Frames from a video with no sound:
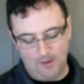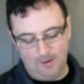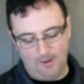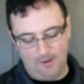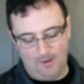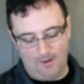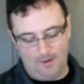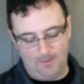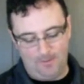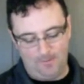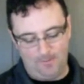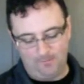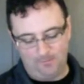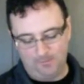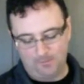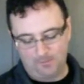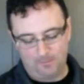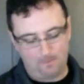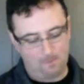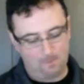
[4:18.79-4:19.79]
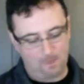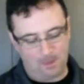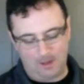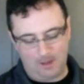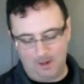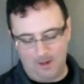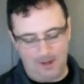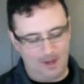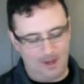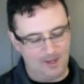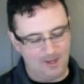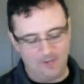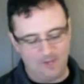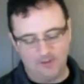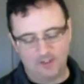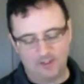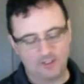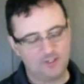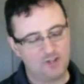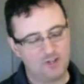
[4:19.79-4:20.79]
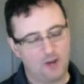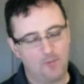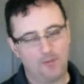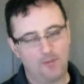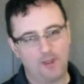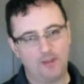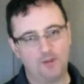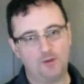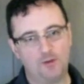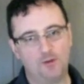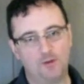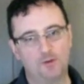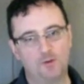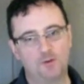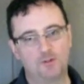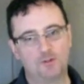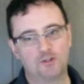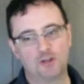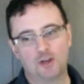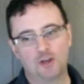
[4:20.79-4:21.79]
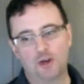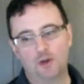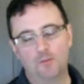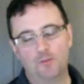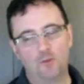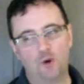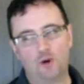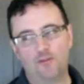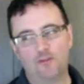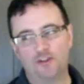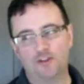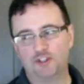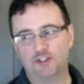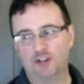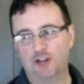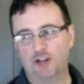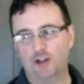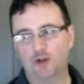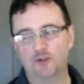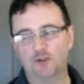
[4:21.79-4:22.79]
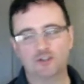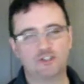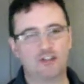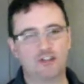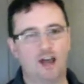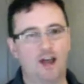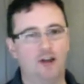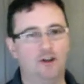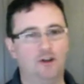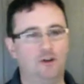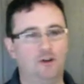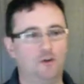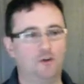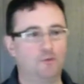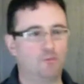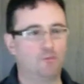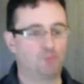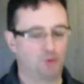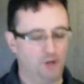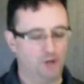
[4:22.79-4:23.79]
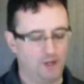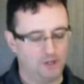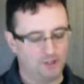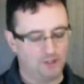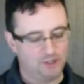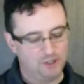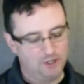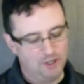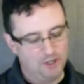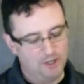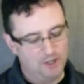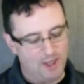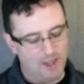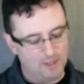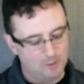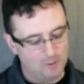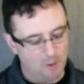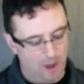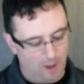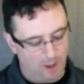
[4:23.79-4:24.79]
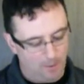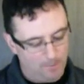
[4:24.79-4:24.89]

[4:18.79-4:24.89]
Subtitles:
and even some that use more of a cello style bridge as well.